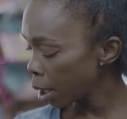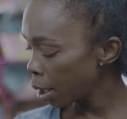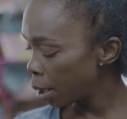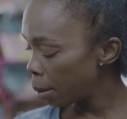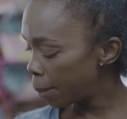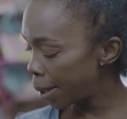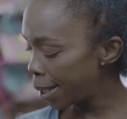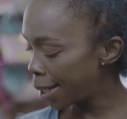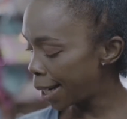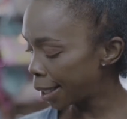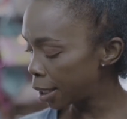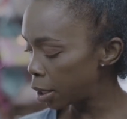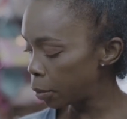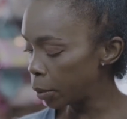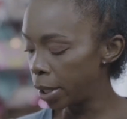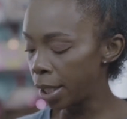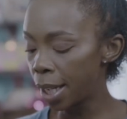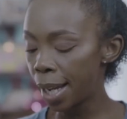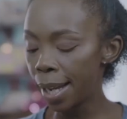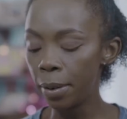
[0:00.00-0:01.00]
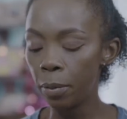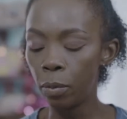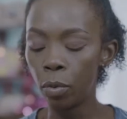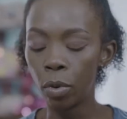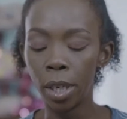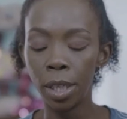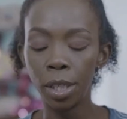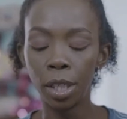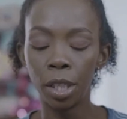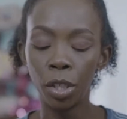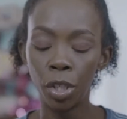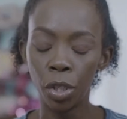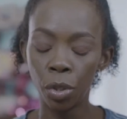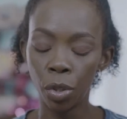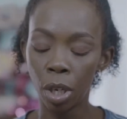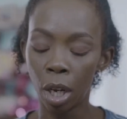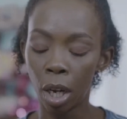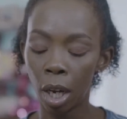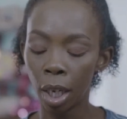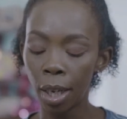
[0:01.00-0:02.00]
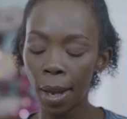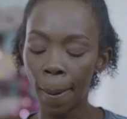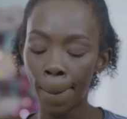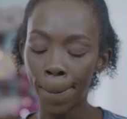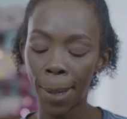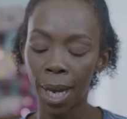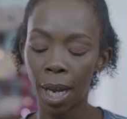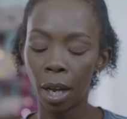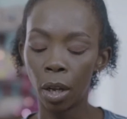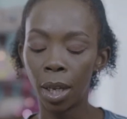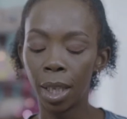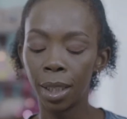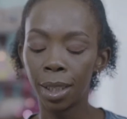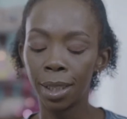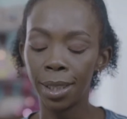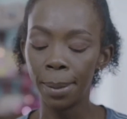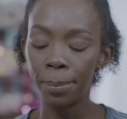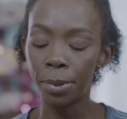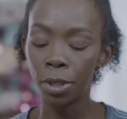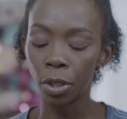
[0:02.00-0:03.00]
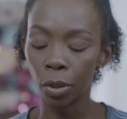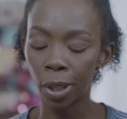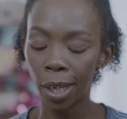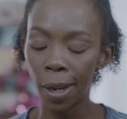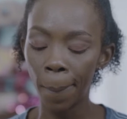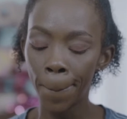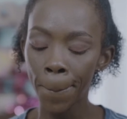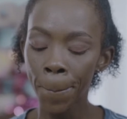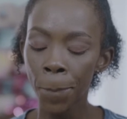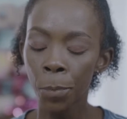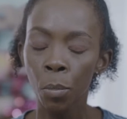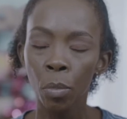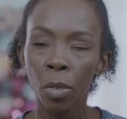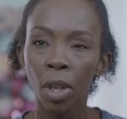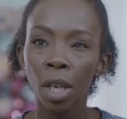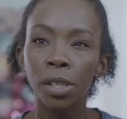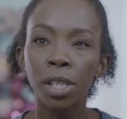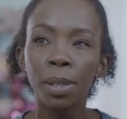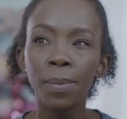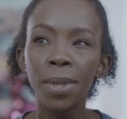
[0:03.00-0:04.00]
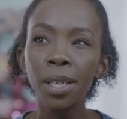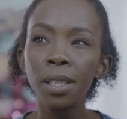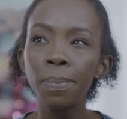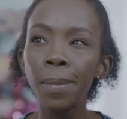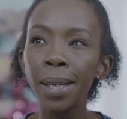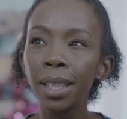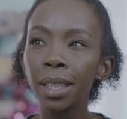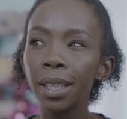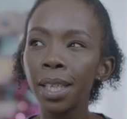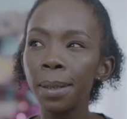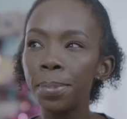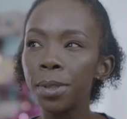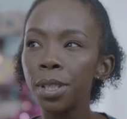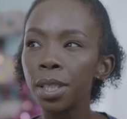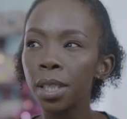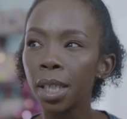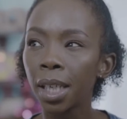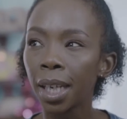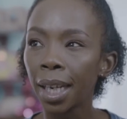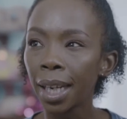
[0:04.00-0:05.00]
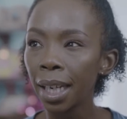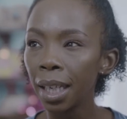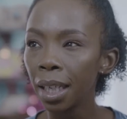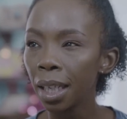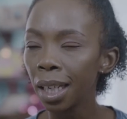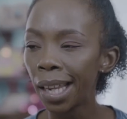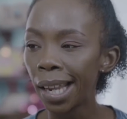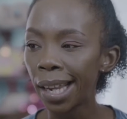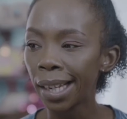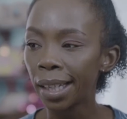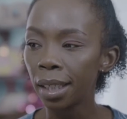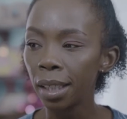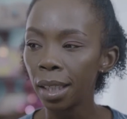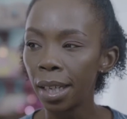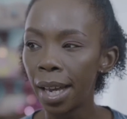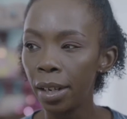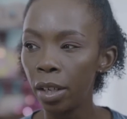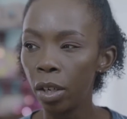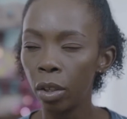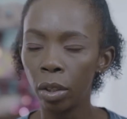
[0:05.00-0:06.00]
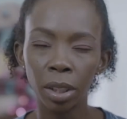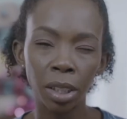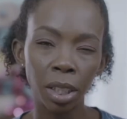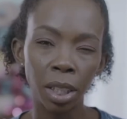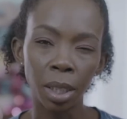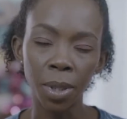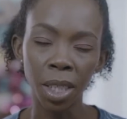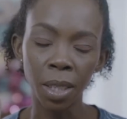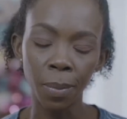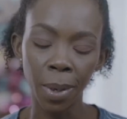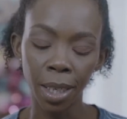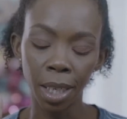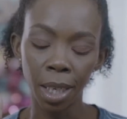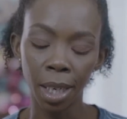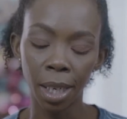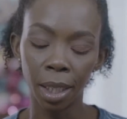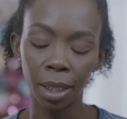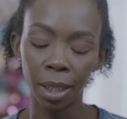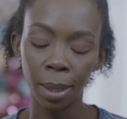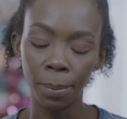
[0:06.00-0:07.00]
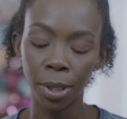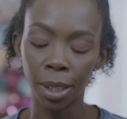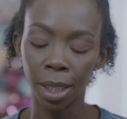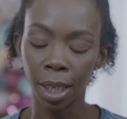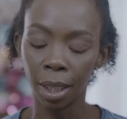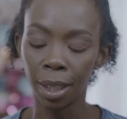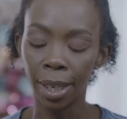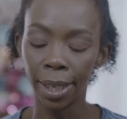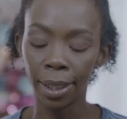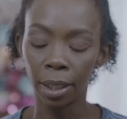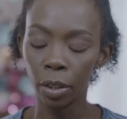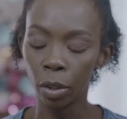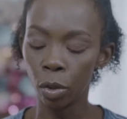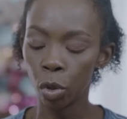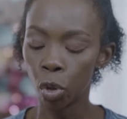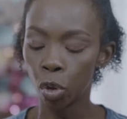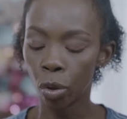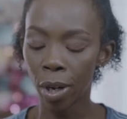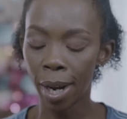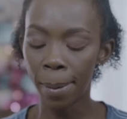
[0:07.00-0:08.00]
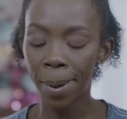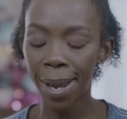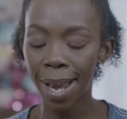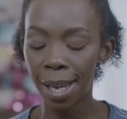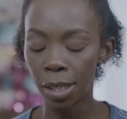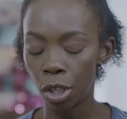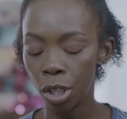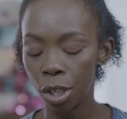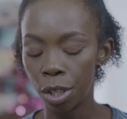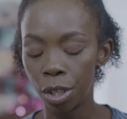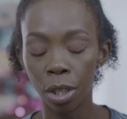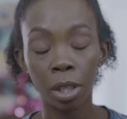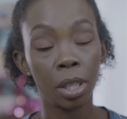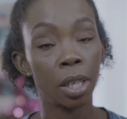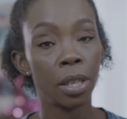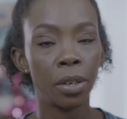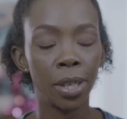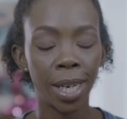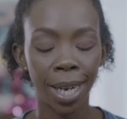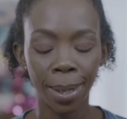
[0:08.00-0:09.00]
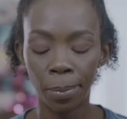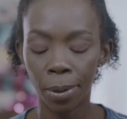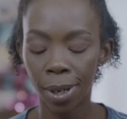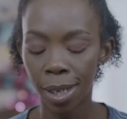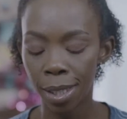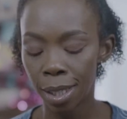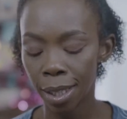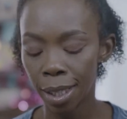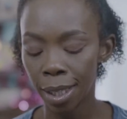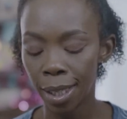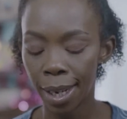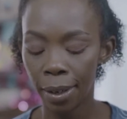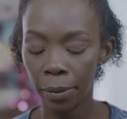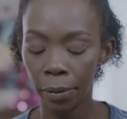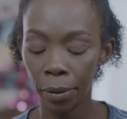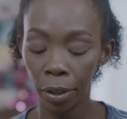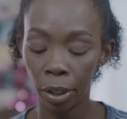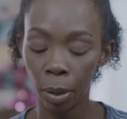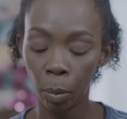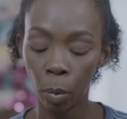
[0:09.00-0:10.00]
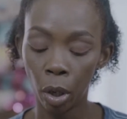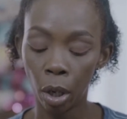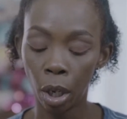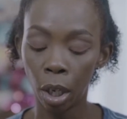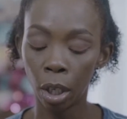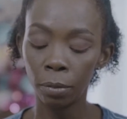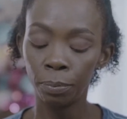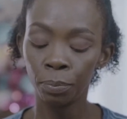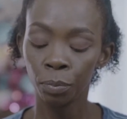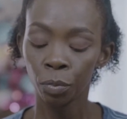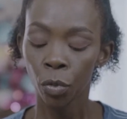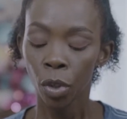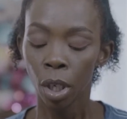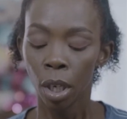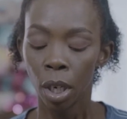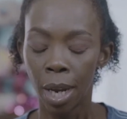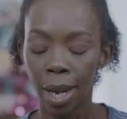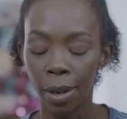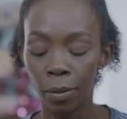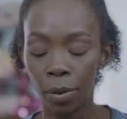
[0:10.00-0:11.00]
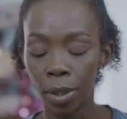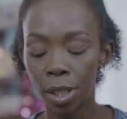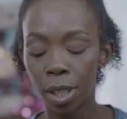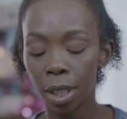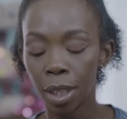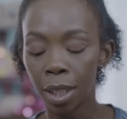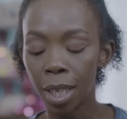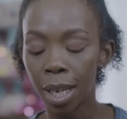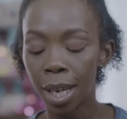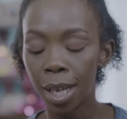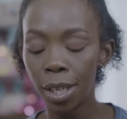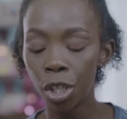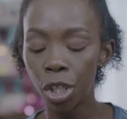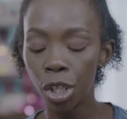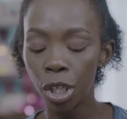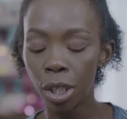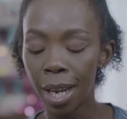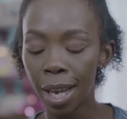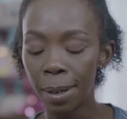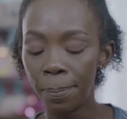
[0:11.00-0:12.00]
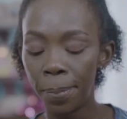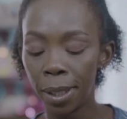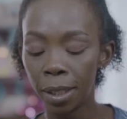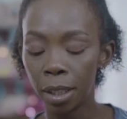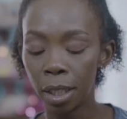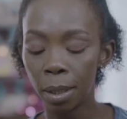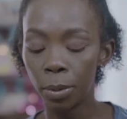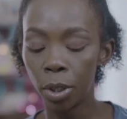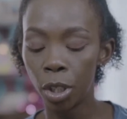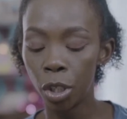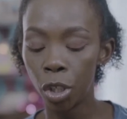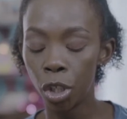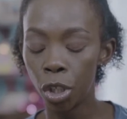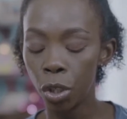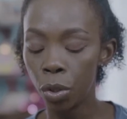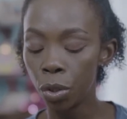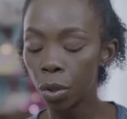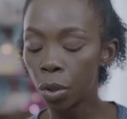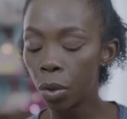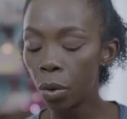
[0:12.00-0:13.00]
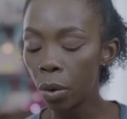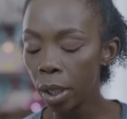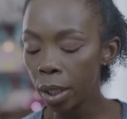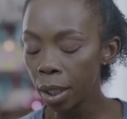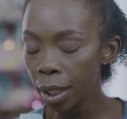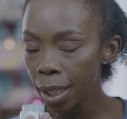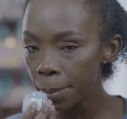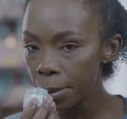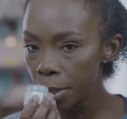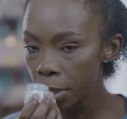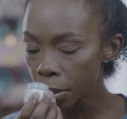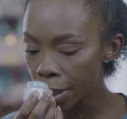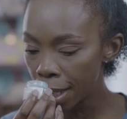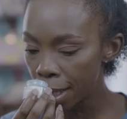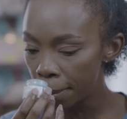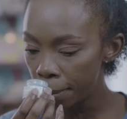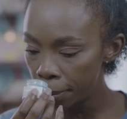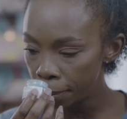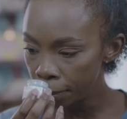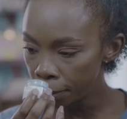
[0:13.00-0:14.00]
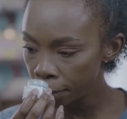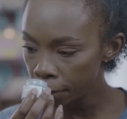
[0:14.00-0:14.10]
My next one, I want to talk about a lip scrub. Sometimes my lips get like, I don't know, sometimes my lips get like little dry patches. So the other day, Presley and I were in the mall. I went to Lush. I picked up this unicorn lip scrub.